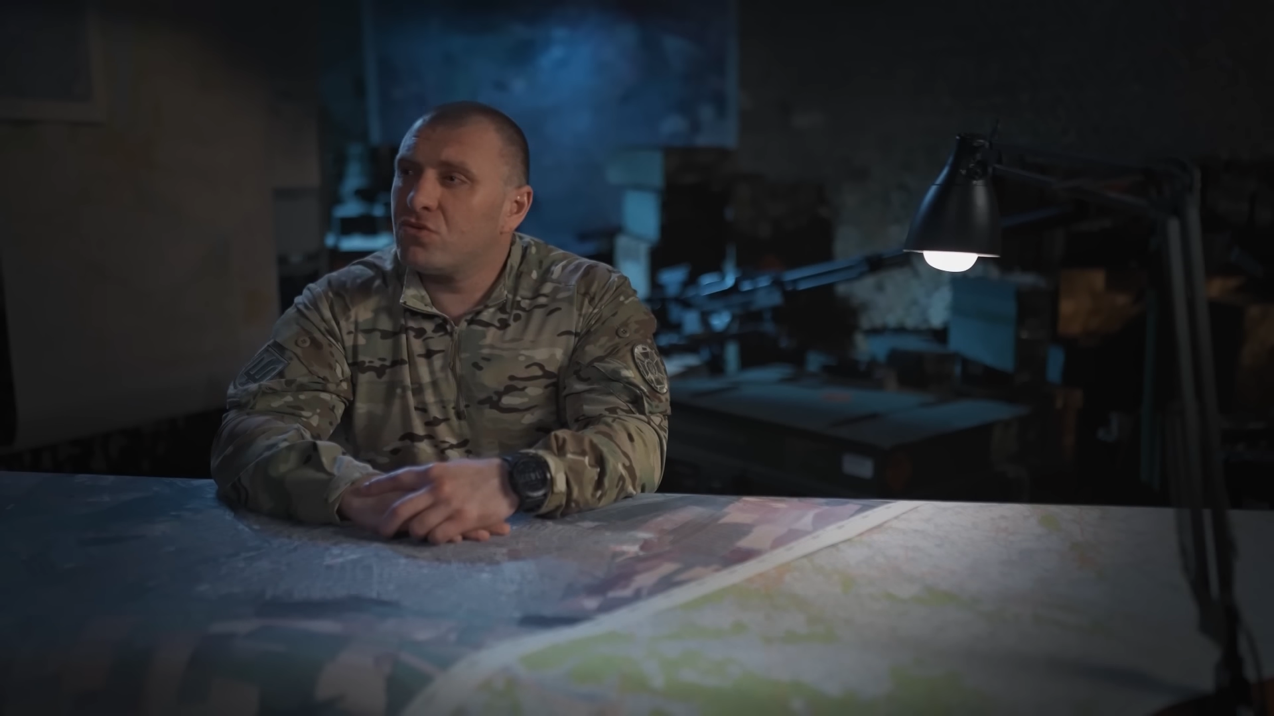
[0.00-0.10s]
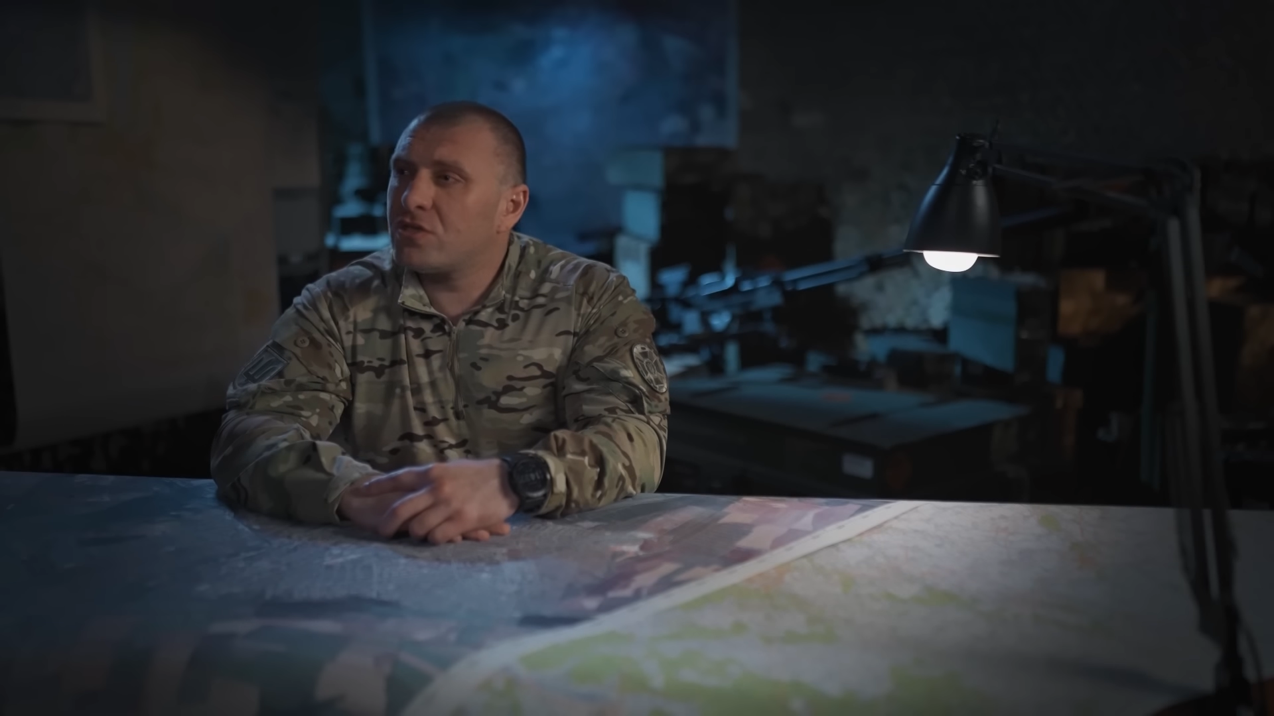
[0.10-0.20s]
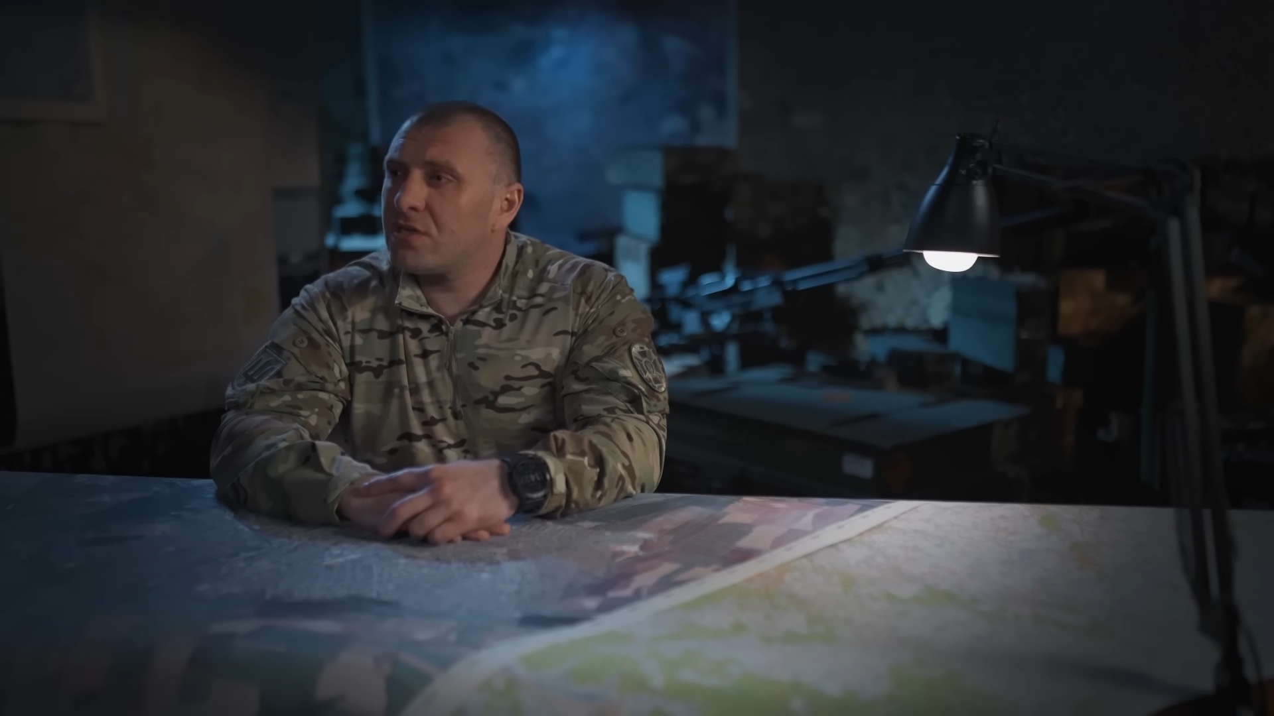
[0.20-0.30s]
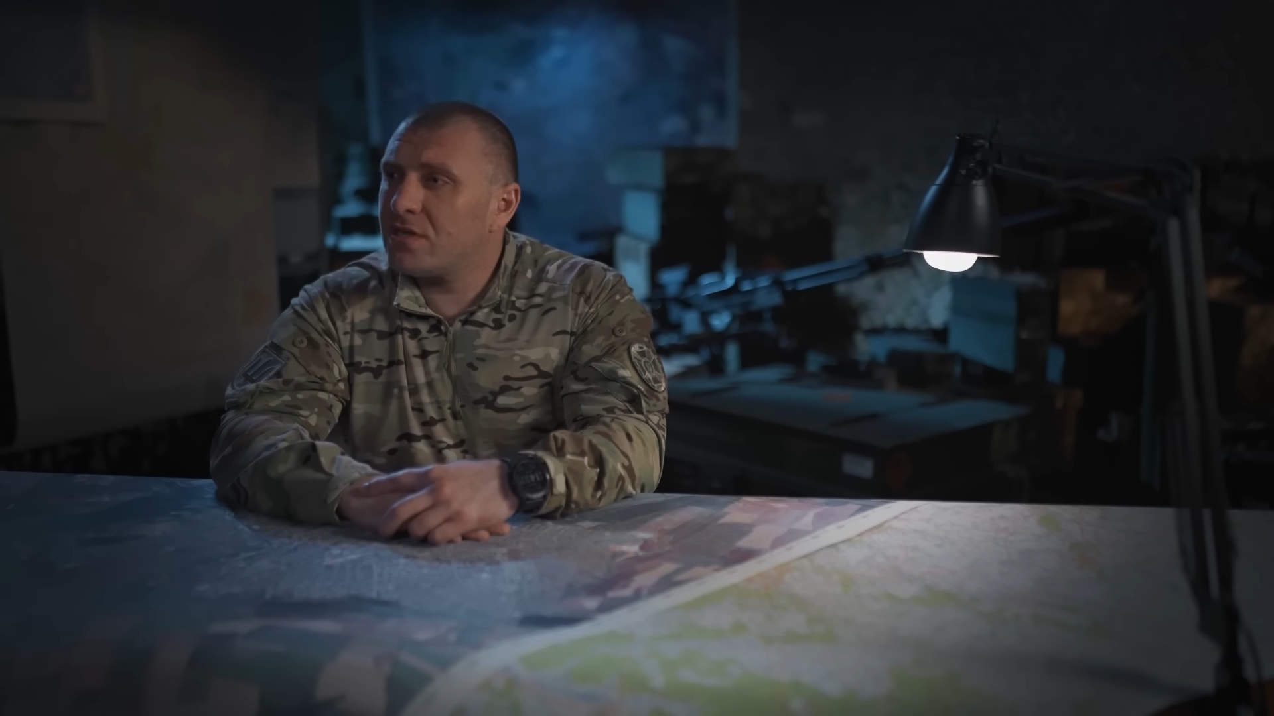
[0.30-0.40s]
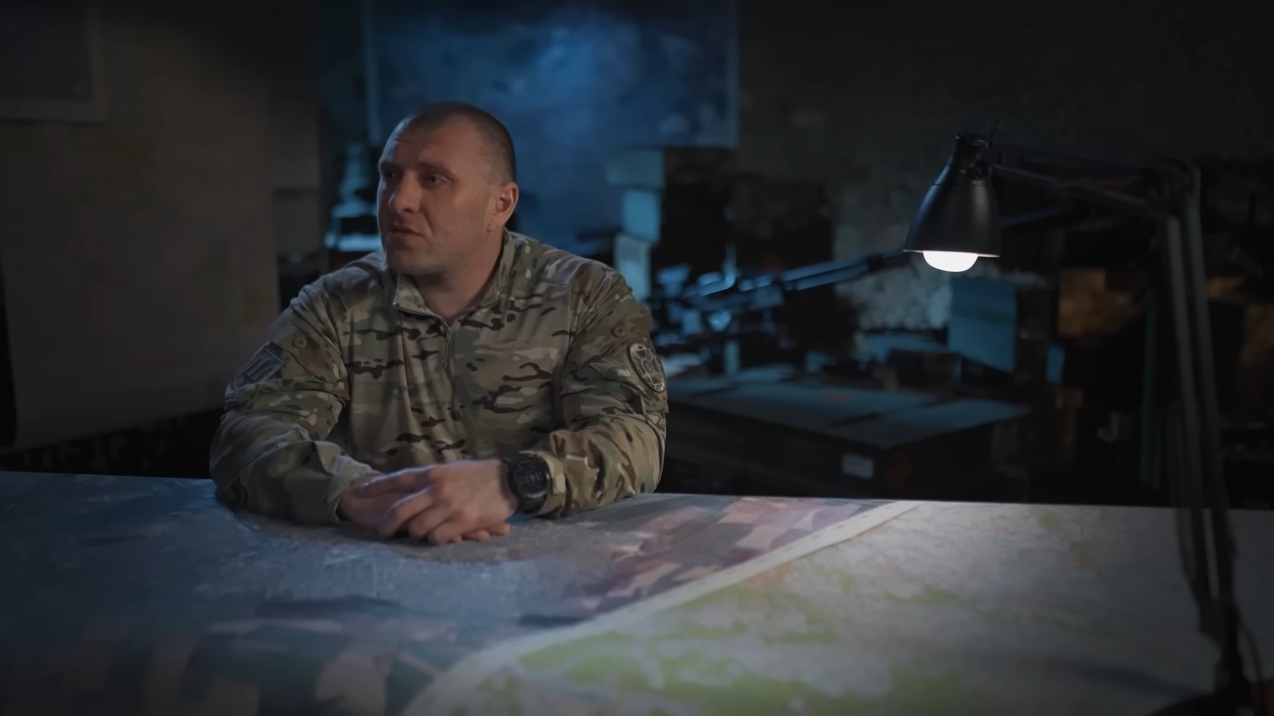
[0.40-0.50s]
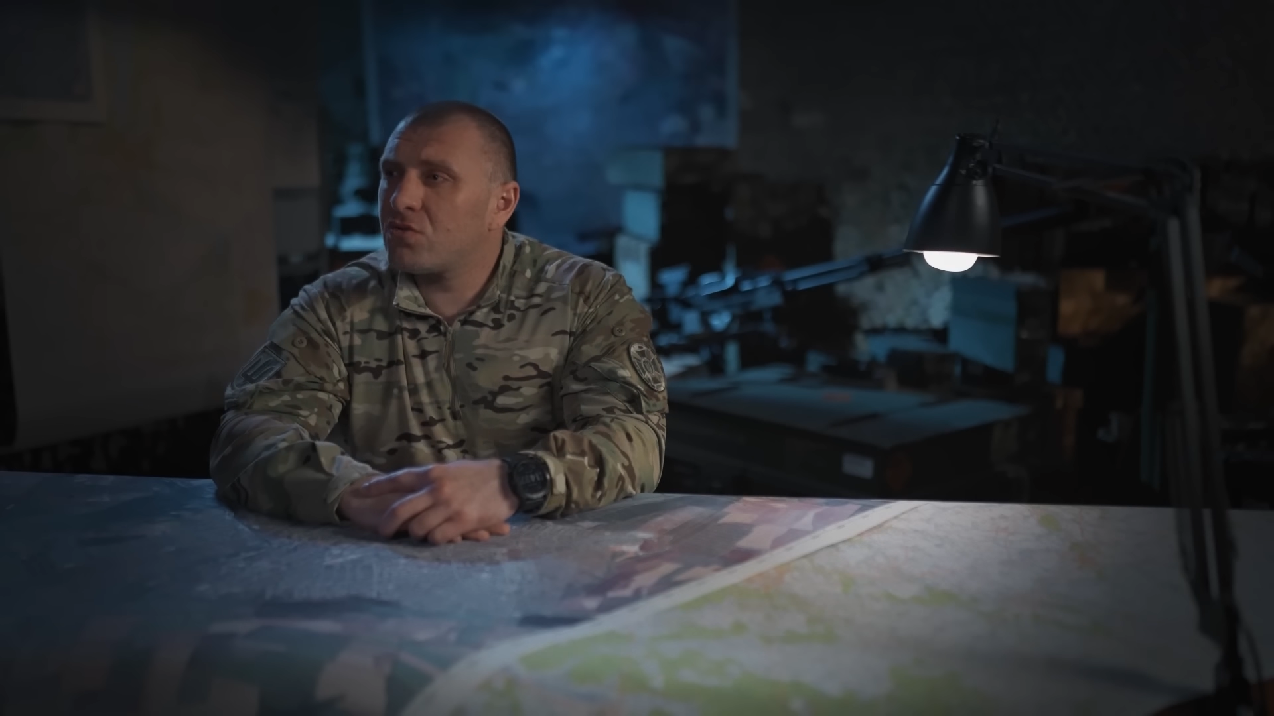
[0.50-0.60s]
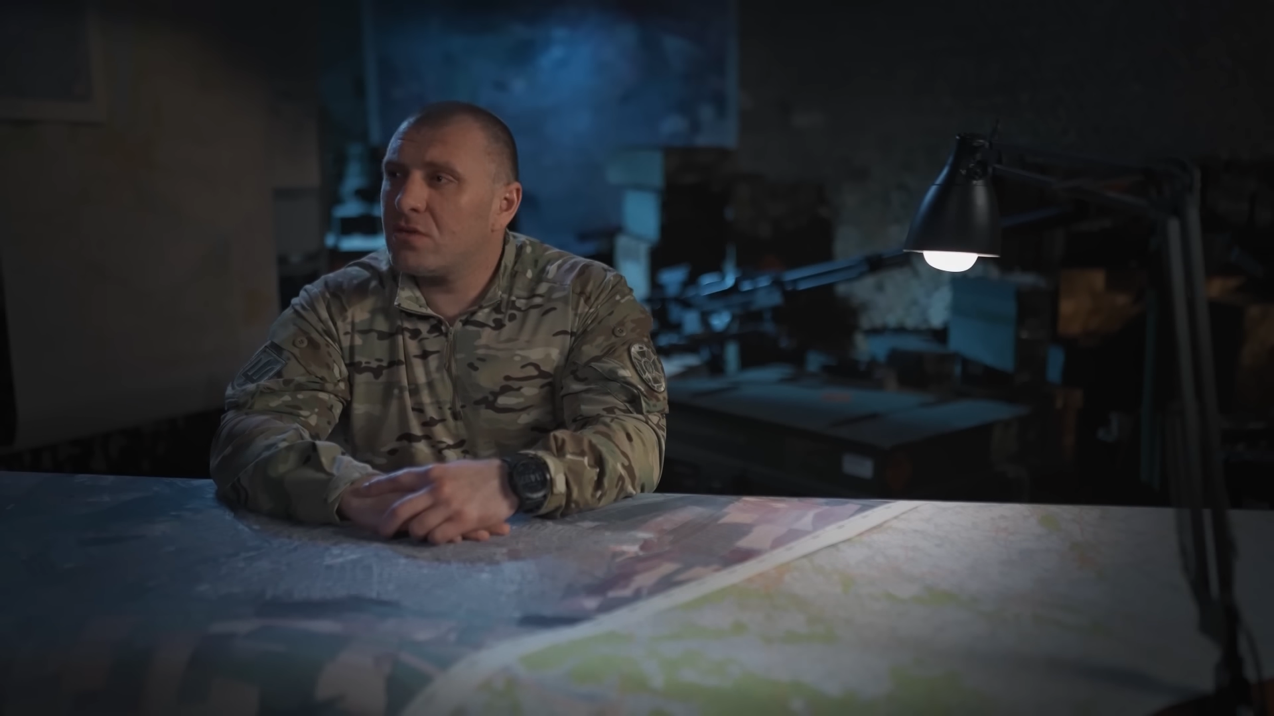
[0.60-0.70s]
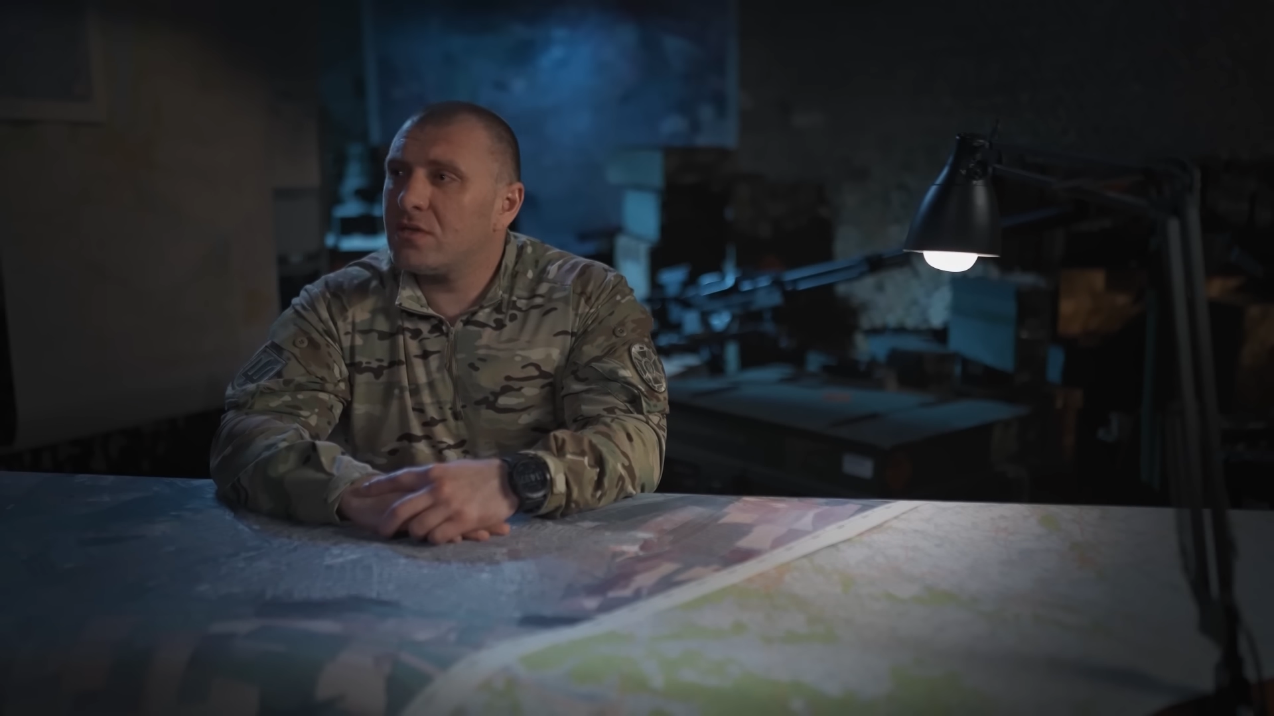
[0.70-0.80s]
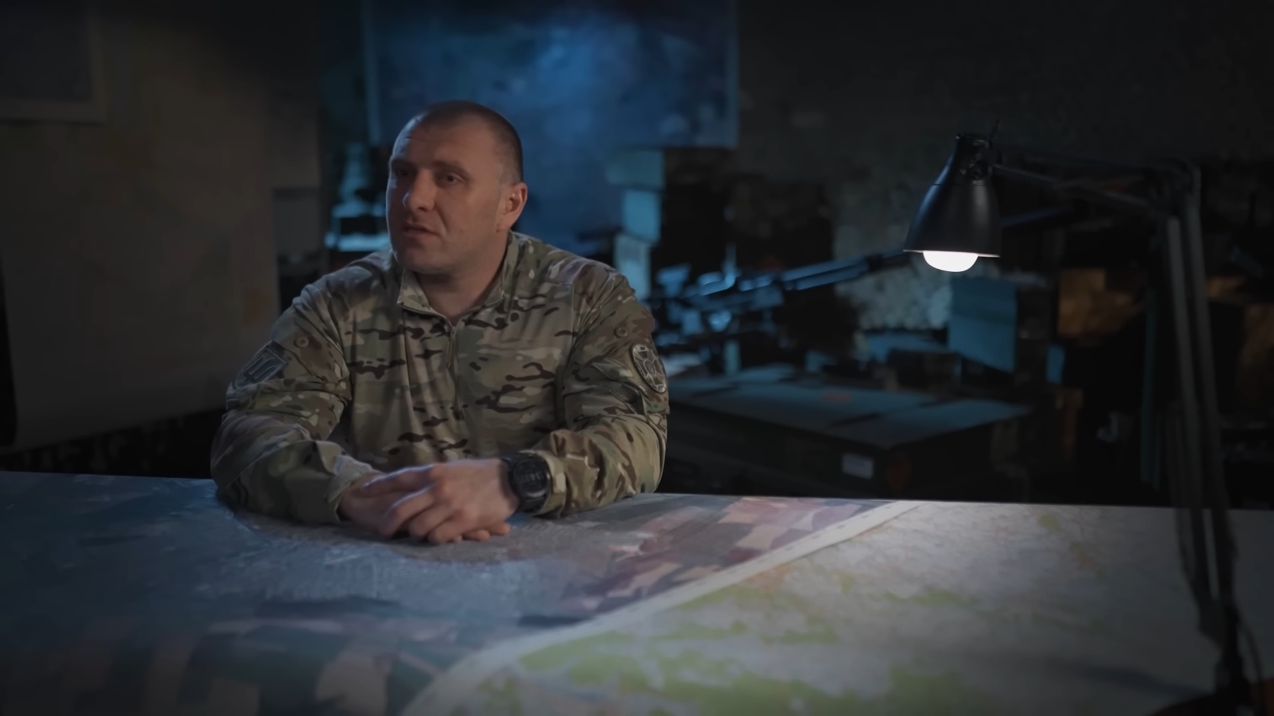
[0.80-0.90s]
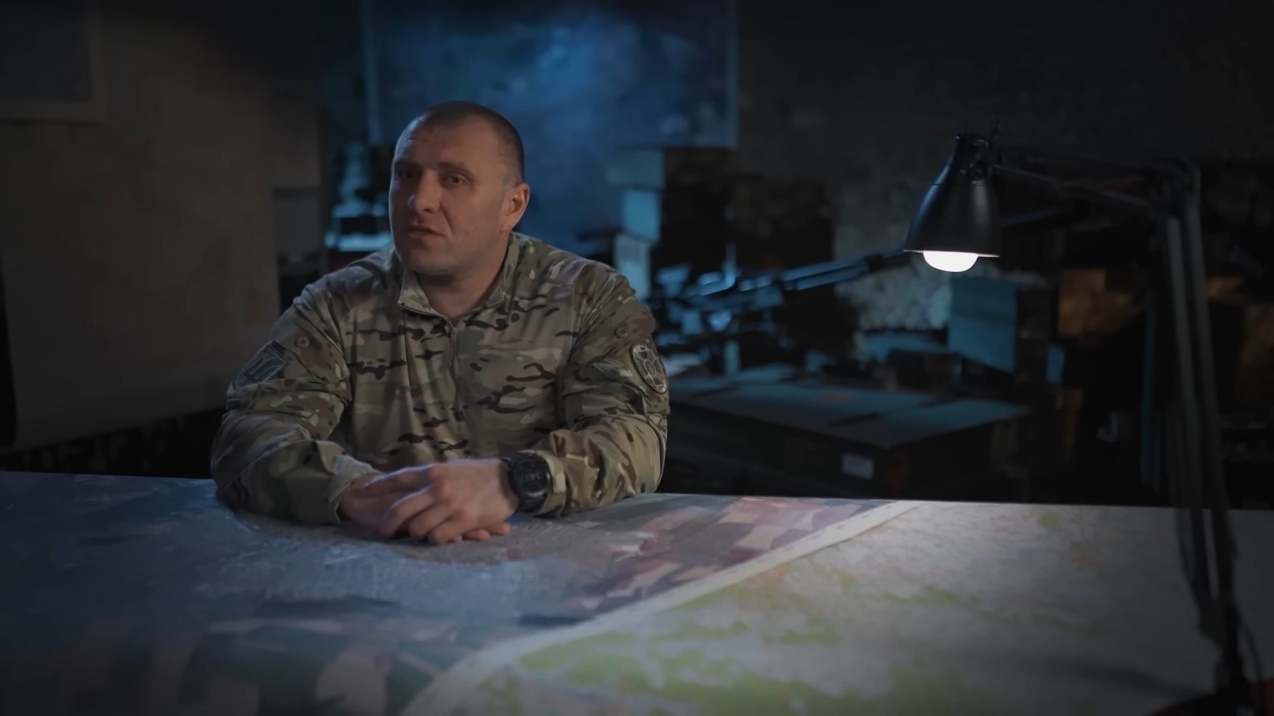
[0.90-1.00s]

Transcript: in his head.